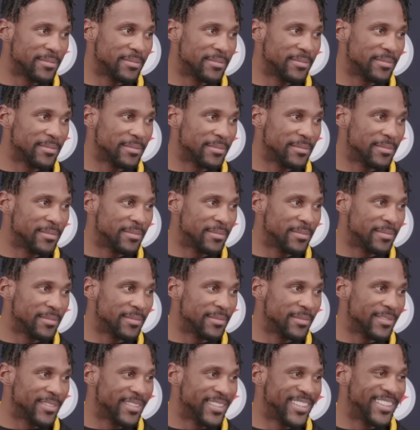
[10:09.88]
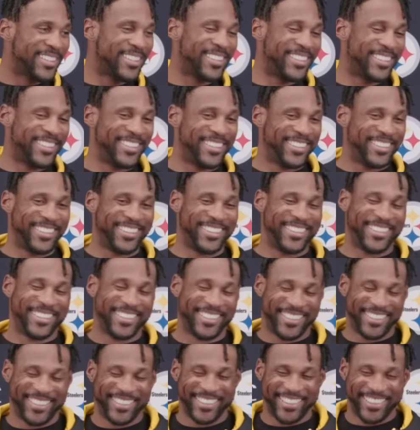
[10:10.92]
Steelers, and how many
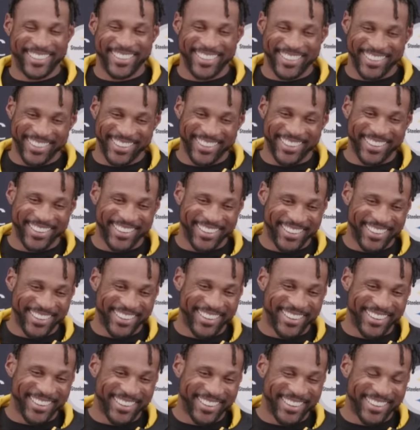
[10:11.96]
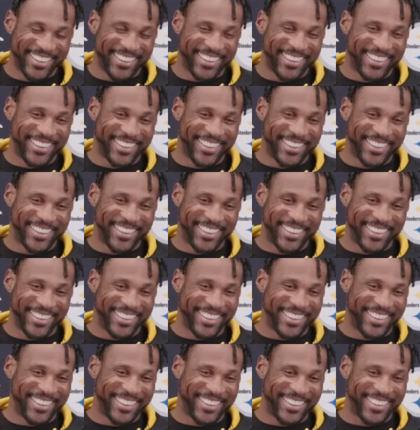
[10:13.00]
um, how many golf courses would
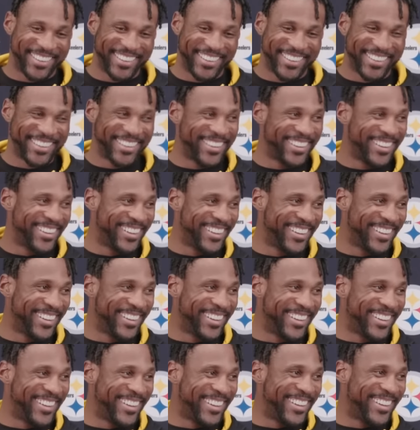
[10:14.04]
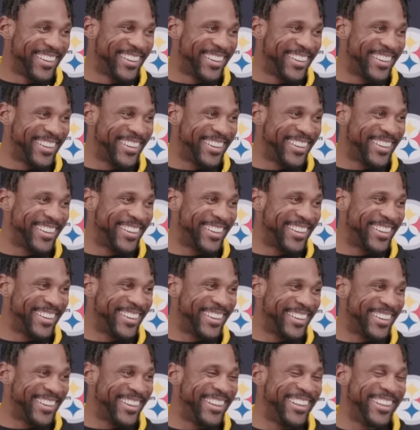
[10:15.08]
you guess you played with Larry Fitzgerald in Western
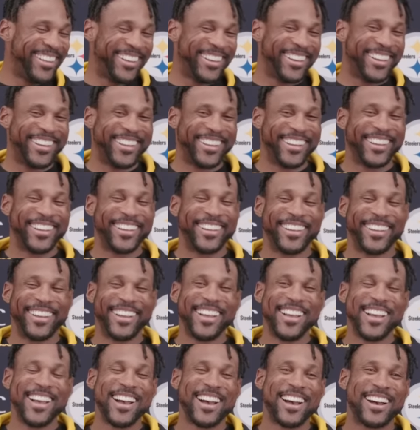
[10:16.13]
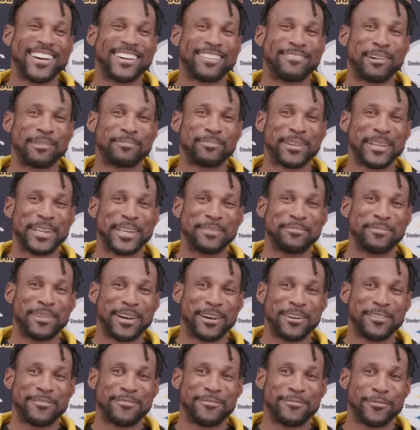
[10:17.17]
Pennsylvania? um, I played
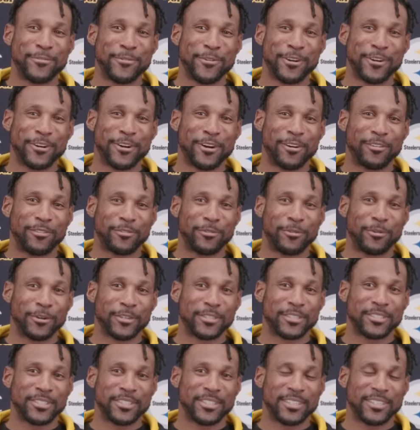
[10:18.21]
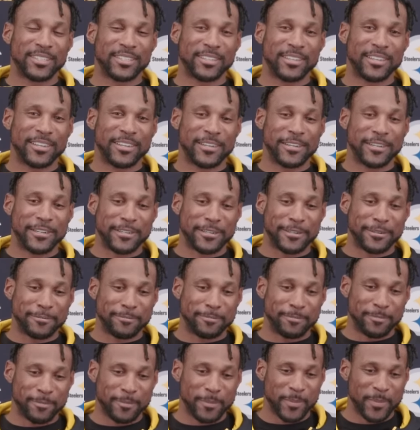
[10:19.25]
about four golf courses
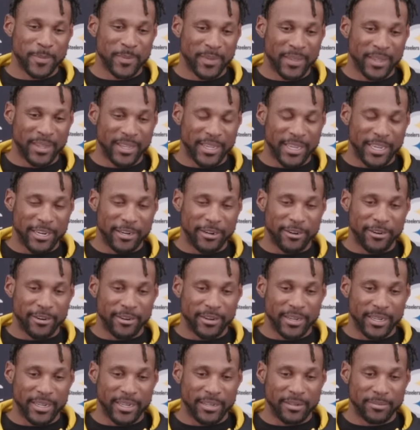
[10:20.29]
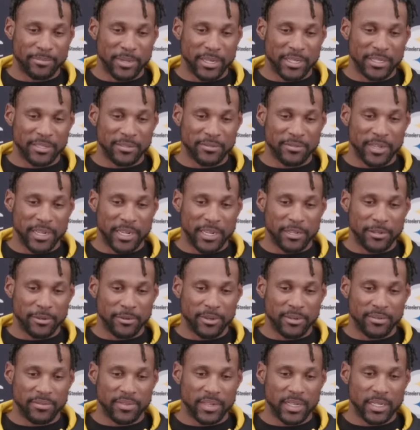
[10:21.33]
um, here in
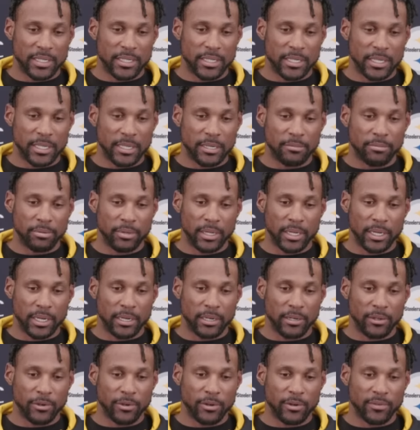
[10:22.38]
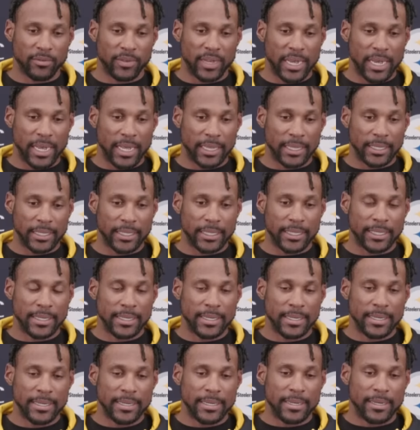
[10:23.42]
Pennsylvania with Fitzy. Played Laurel Valley,
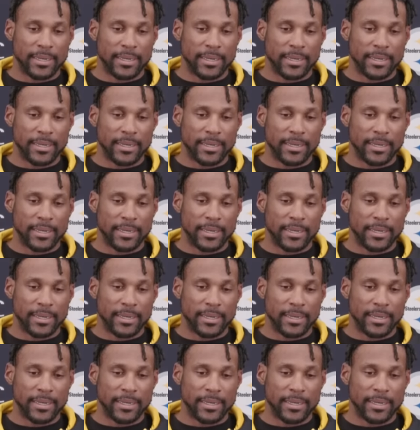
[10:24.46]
